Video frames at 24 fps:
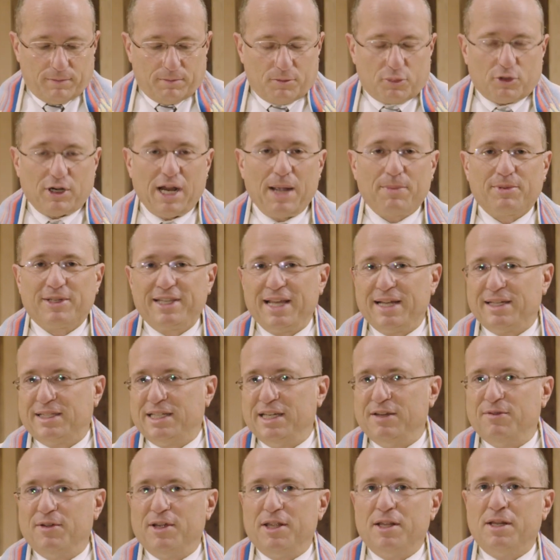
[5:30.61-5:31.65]
Perhaps that's
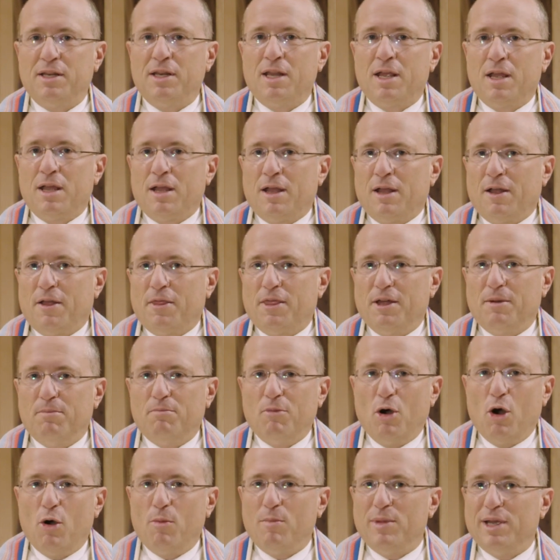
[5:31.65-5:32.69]
even the
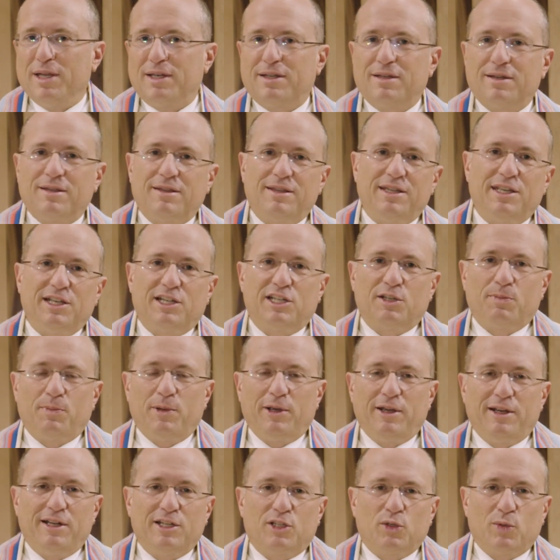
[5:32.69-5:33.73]
moment, the
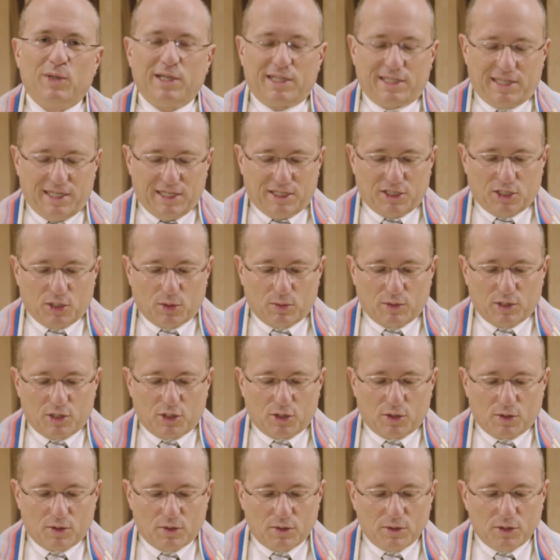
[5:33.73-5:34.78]
experience we seek to
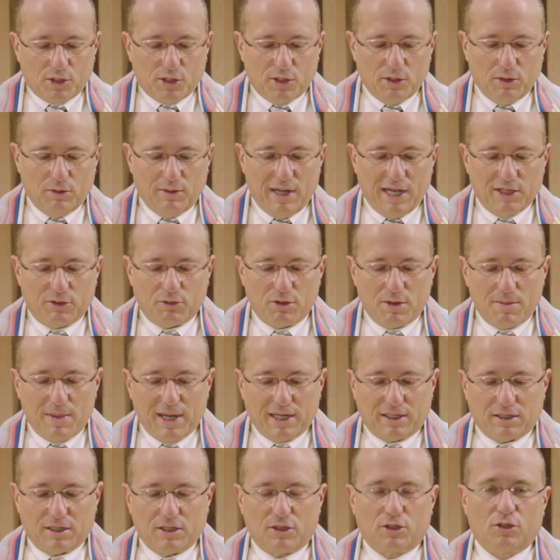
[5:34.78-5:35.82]
return to as we
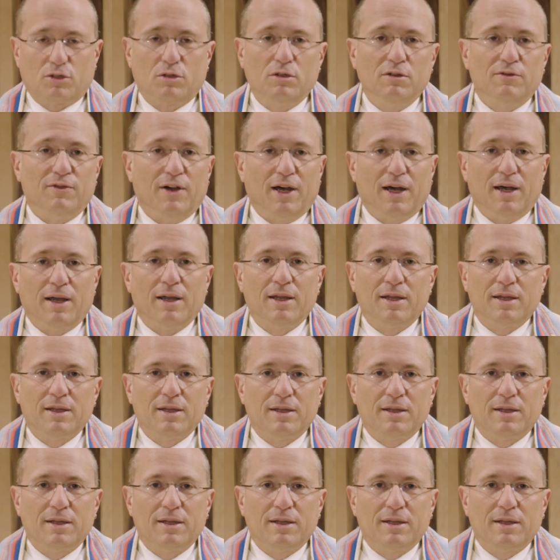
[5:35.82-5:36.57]
make teshuvah